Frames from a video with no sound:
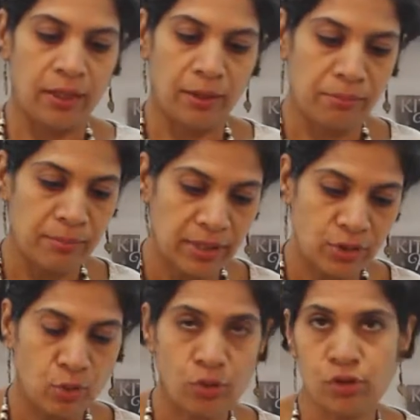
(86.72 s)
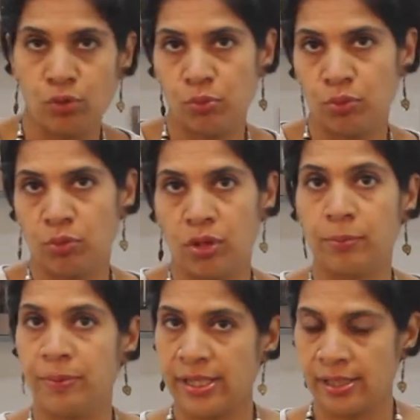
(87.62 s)
Mint also would
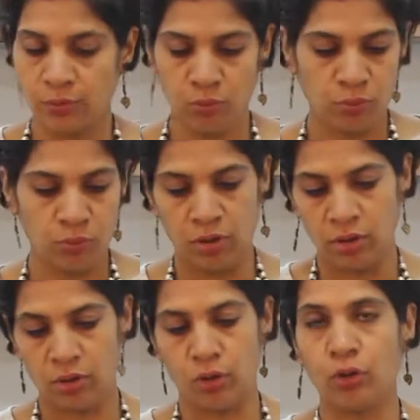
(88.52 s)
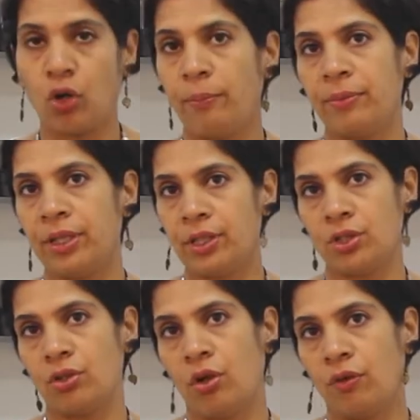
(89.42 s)
work, basil would work, or a
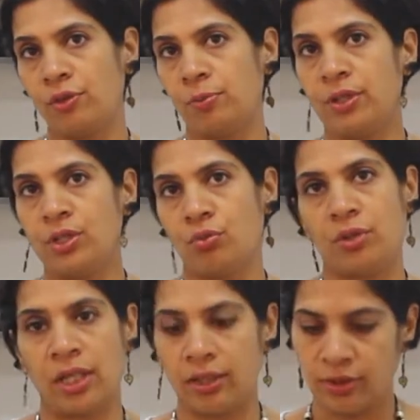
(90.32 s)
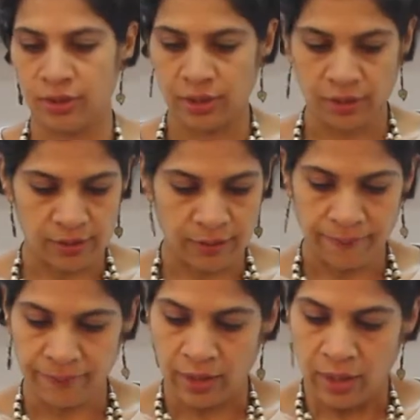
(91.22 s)
combination of spinach with other greens.
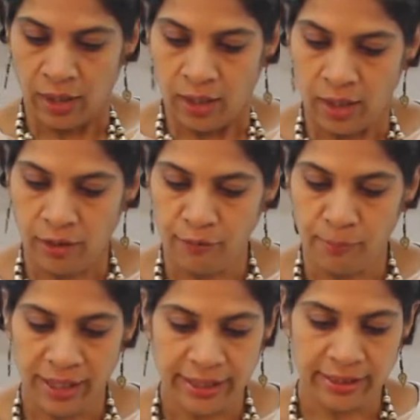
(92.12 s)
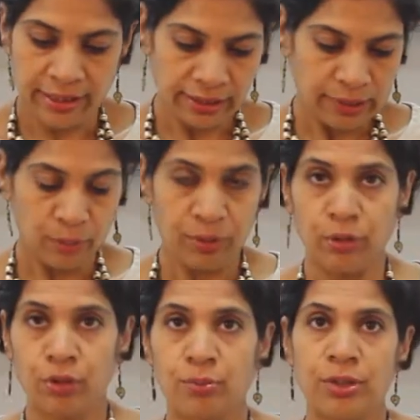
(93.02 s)
For binding, we're
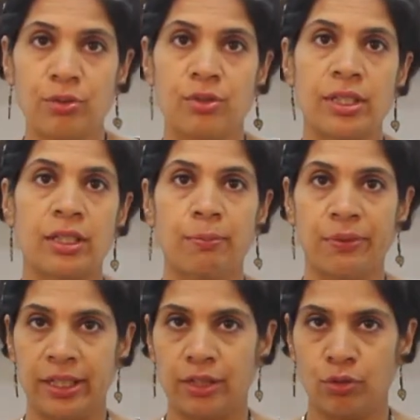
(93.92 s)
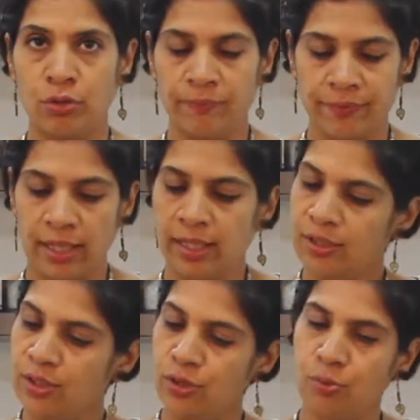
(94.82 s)
going to be using a potato,
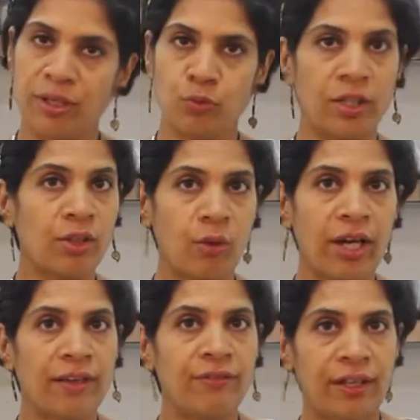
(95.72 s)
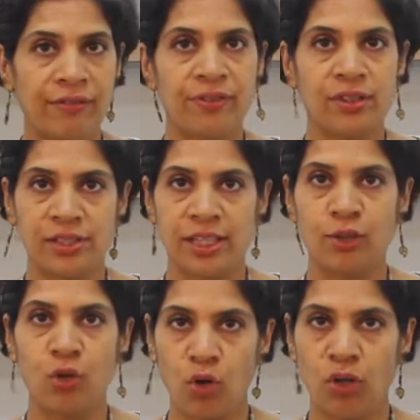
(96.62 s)
and you might wonder why I've left the
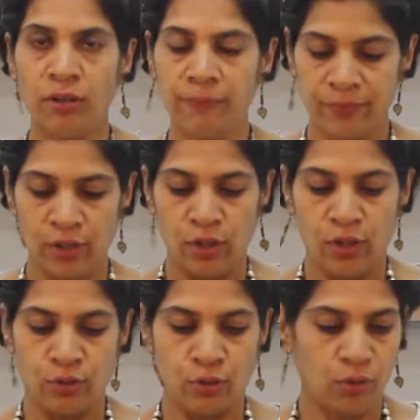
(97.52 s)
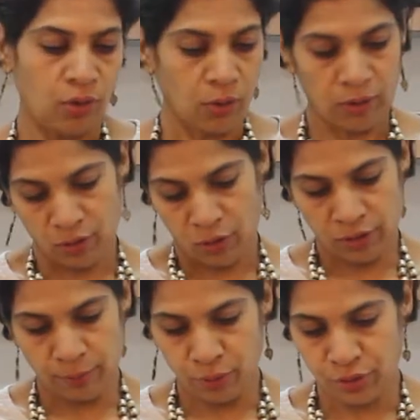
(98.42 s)
skin on. So all
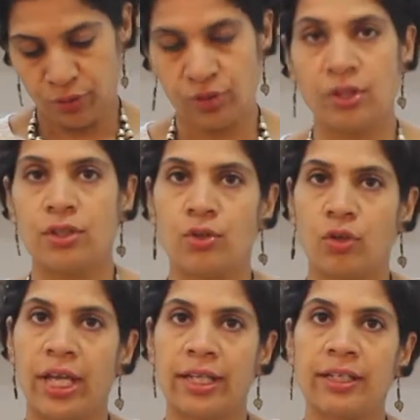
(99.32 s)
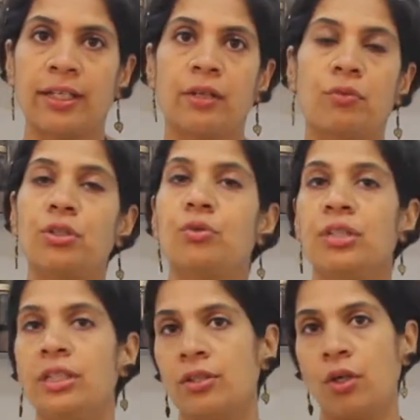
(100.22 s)
the produce here is organic, and when you
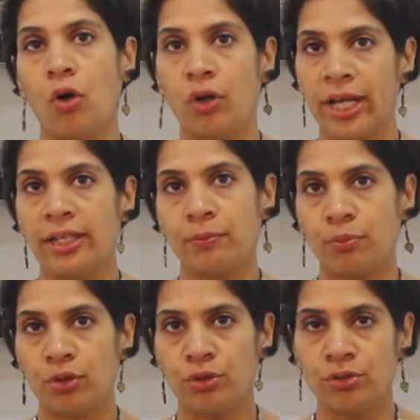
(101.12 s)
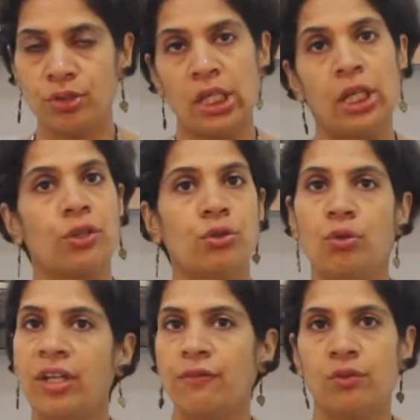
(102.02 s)
eat organic produce, you
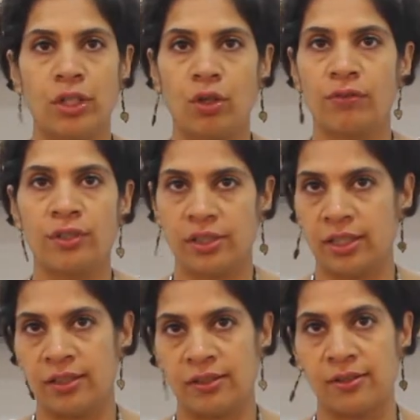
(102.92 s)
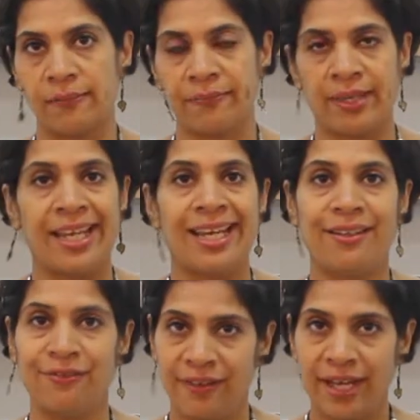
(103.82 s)
don't have to take off the skins.
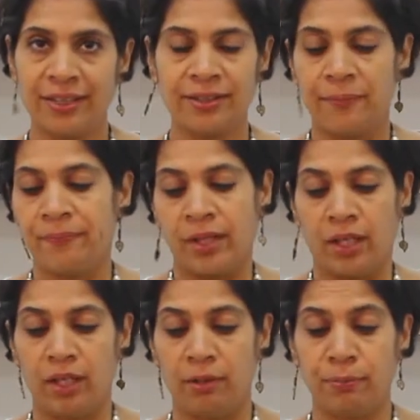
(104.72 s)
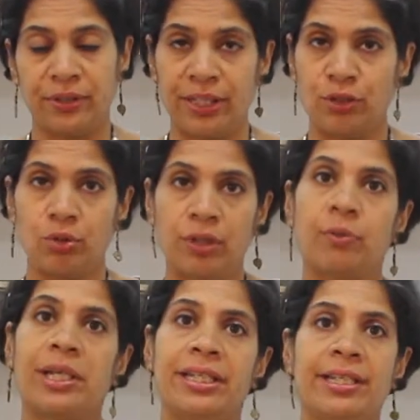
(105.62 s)
In fact, potato
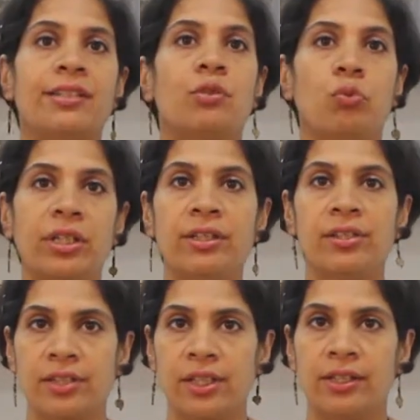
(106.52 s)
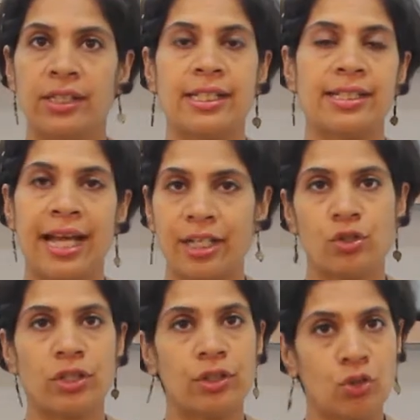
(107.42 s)
when eaten with the skin is
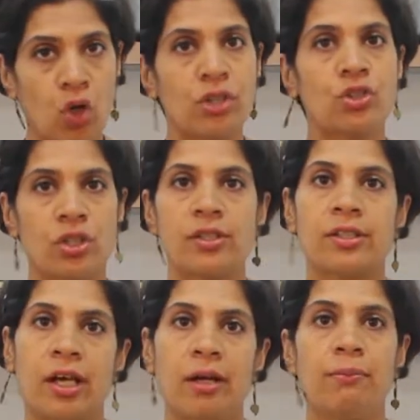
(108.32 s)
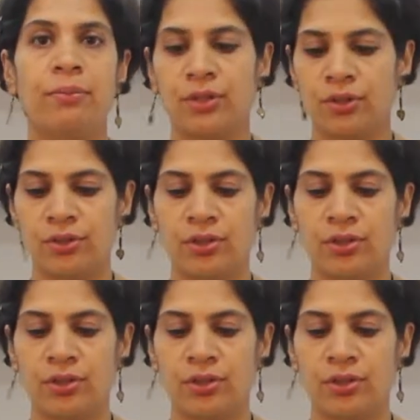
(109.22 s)
actually not just carb, because